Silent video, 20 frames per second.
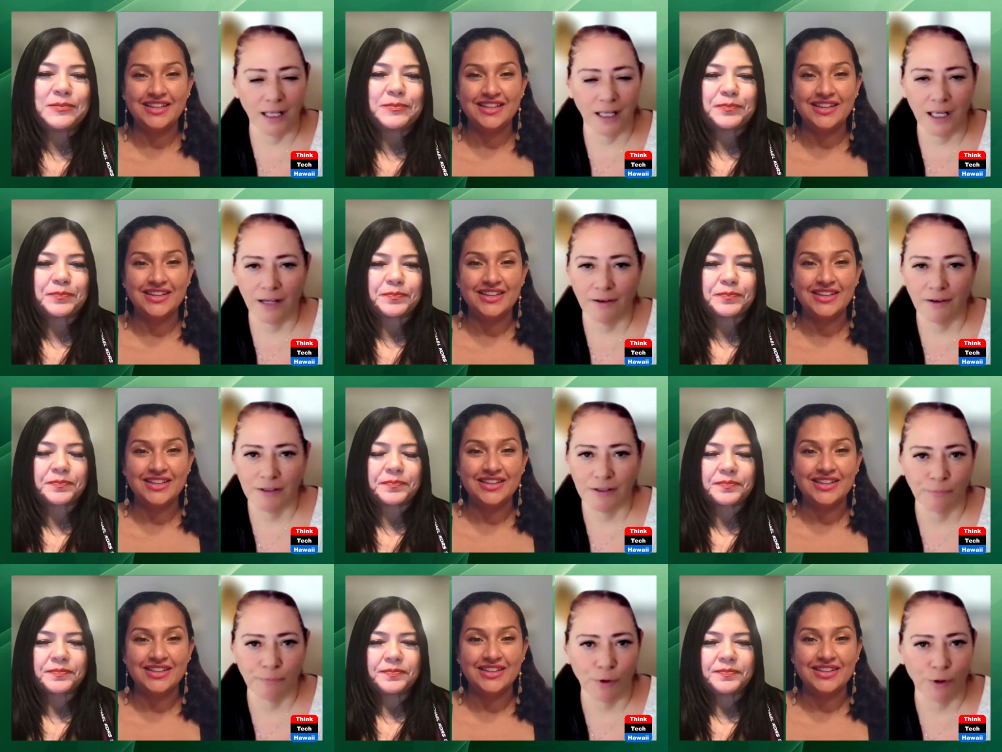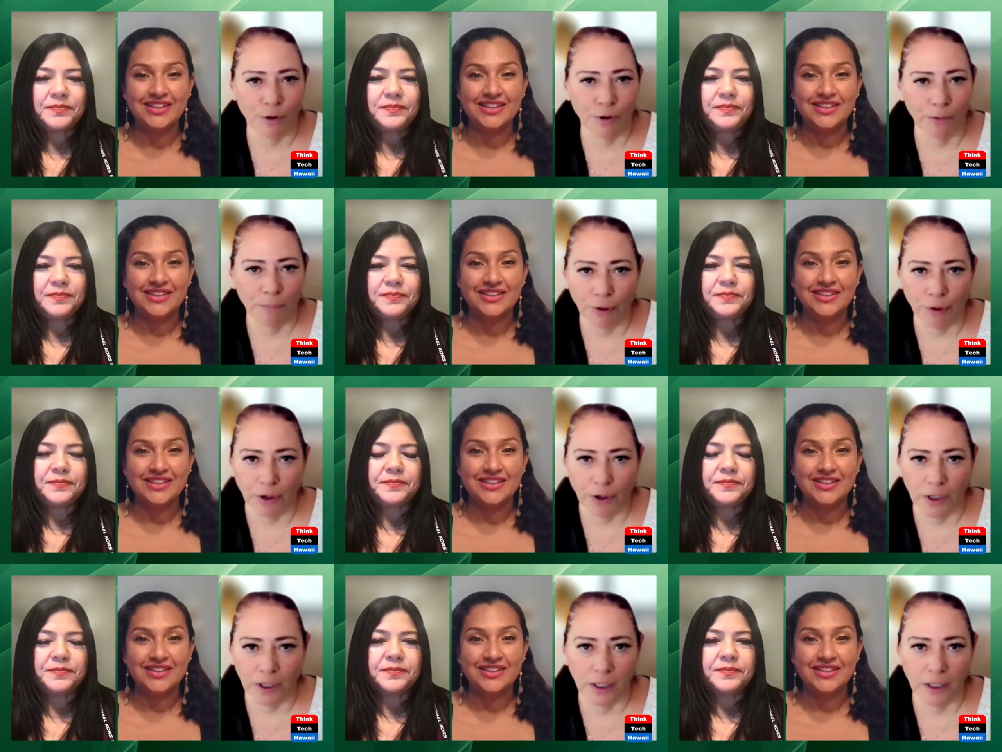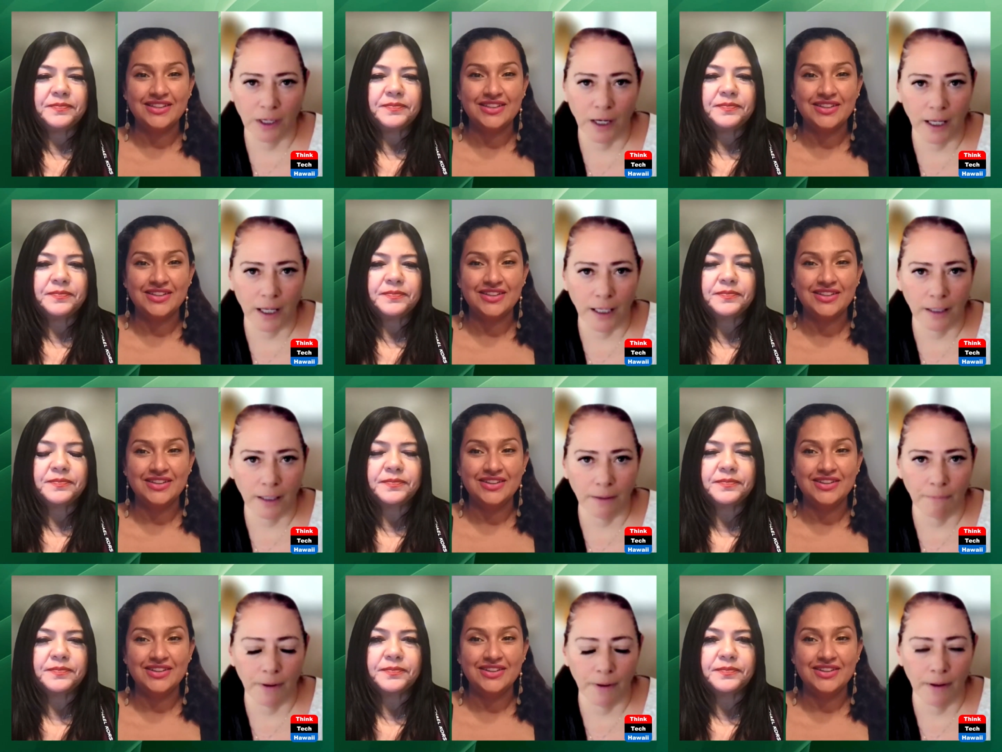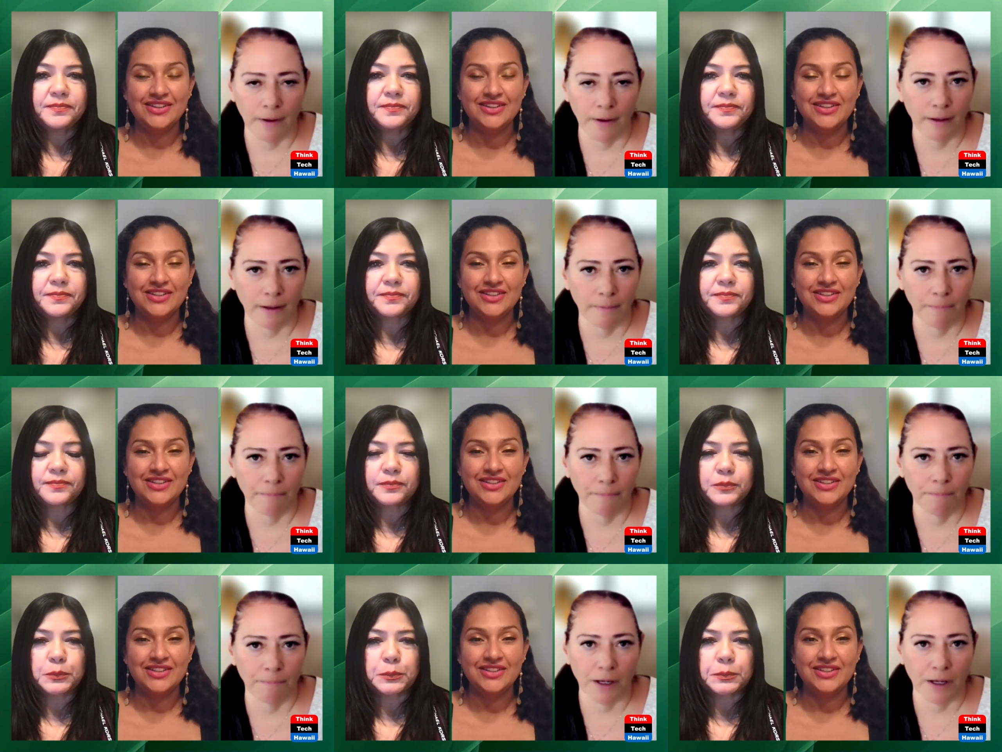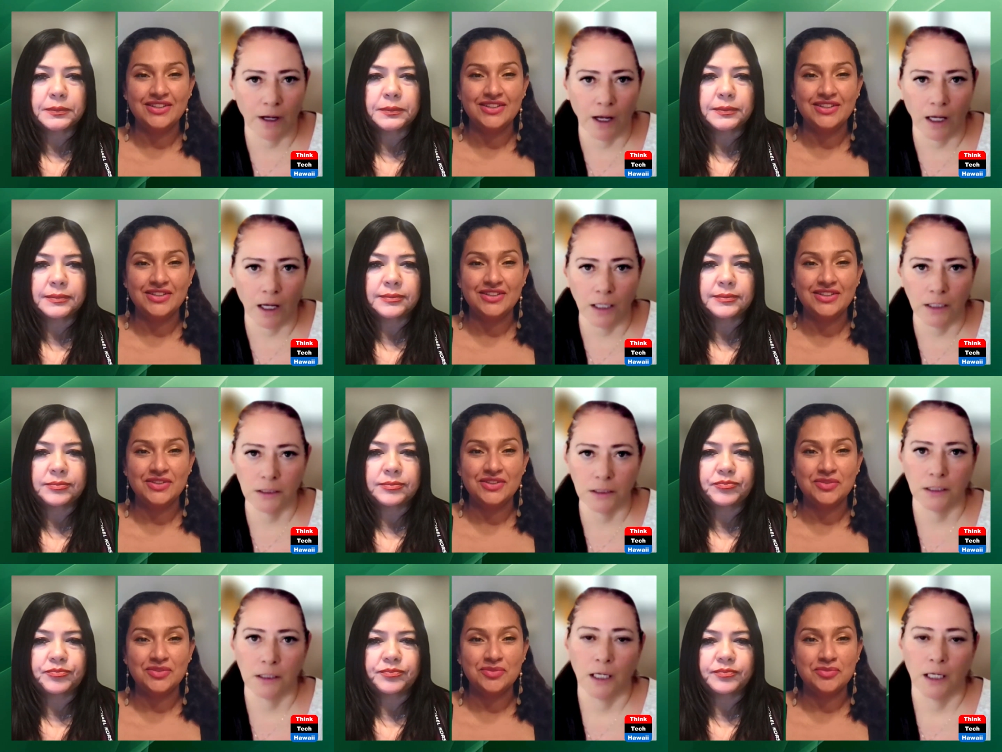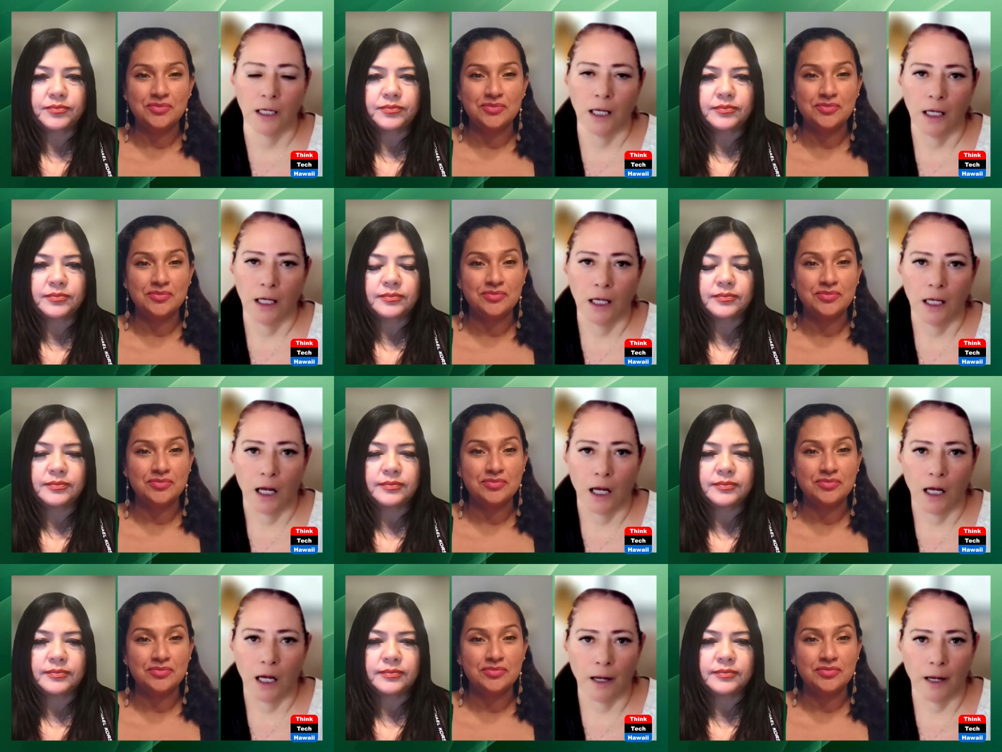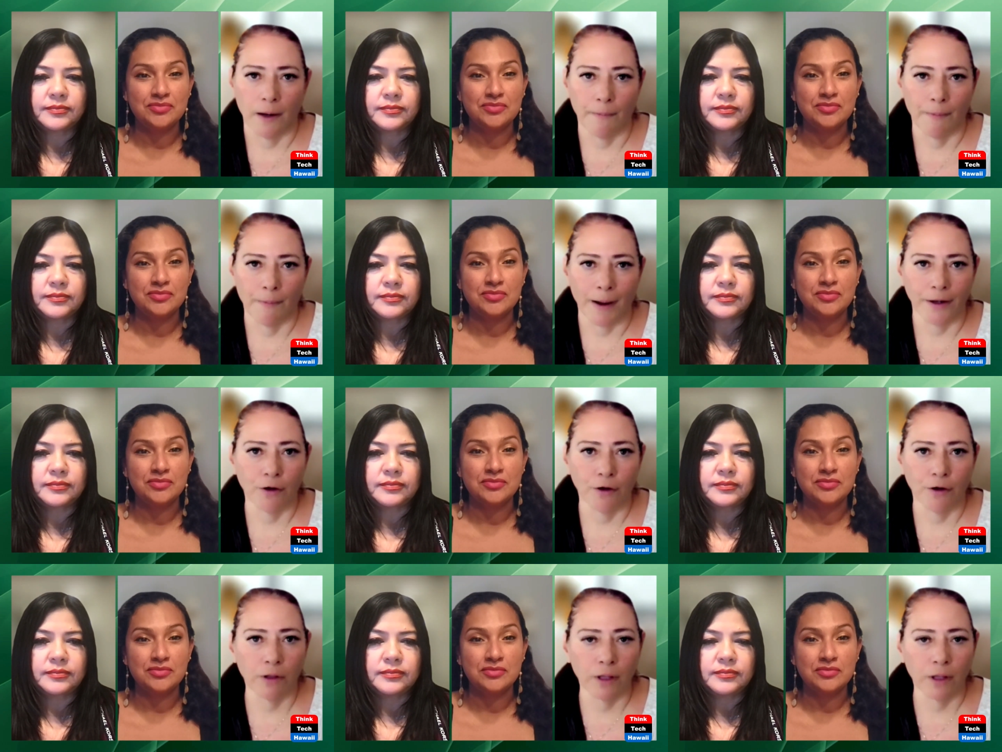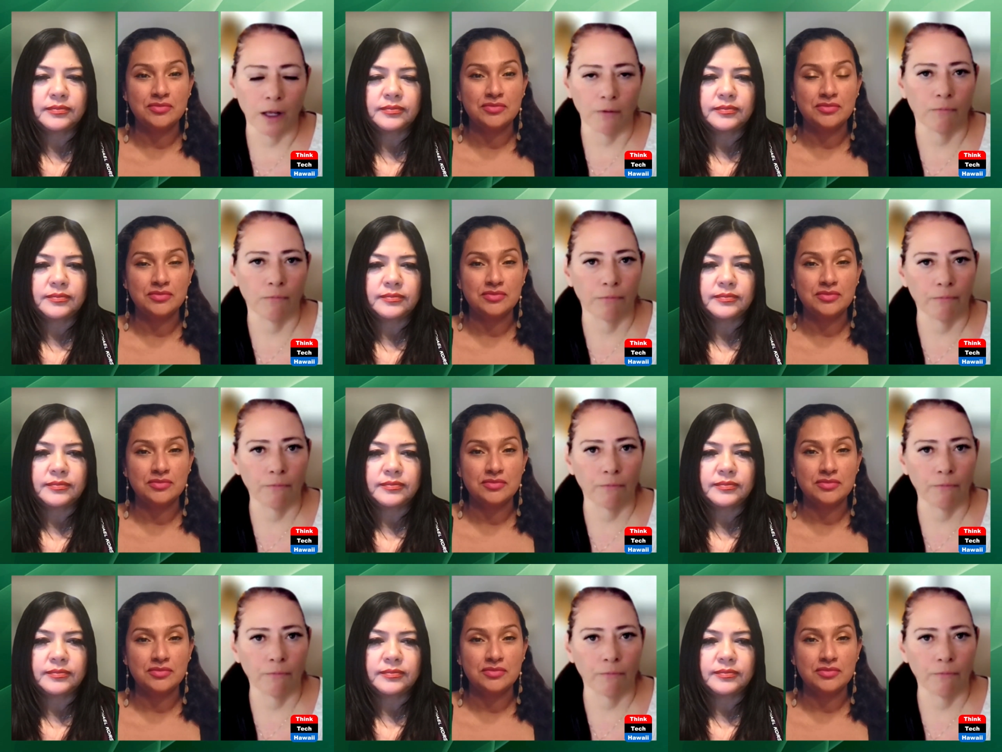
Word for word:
Speaker 1: think it was more important because I know that